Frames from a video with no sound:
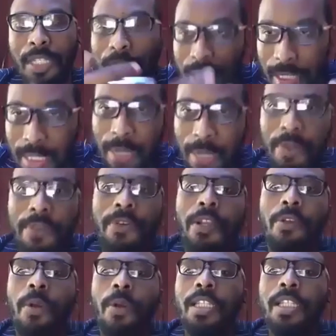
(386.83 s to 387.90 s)
a
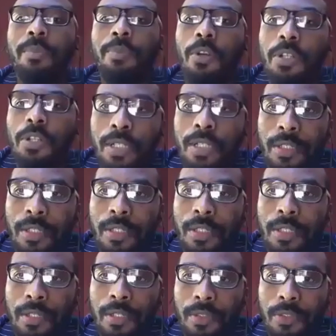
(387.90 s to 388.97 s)
reevaluation process.
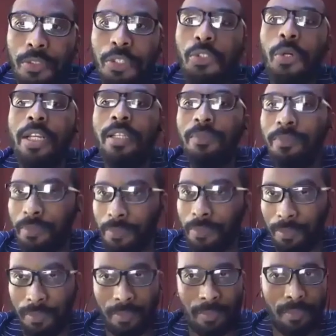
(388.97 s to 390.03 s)
Usually,
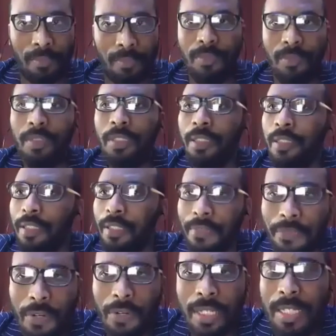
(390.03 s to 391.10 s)
the
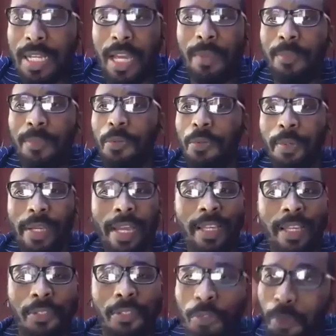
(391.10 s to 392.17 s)
first time
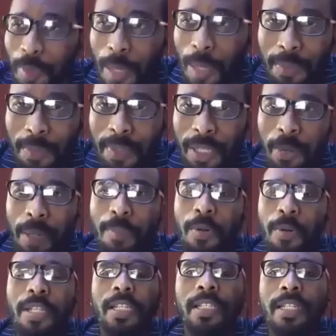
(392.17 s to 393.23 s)
you'll probably be the one
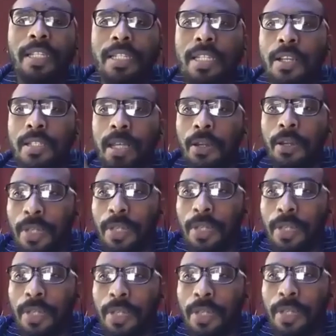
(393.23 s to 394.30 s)
pointing things out, say, okay,
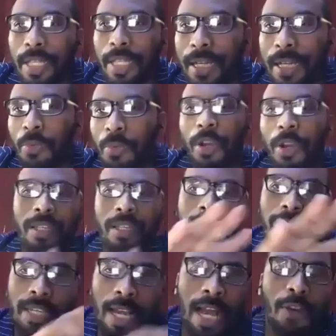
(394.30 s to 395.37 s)
that is wrong.
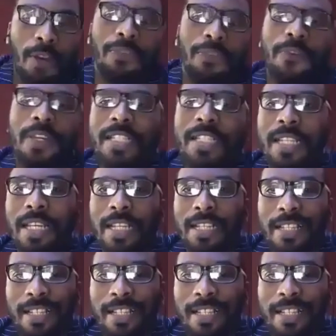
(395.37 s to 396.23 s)
I could fix this.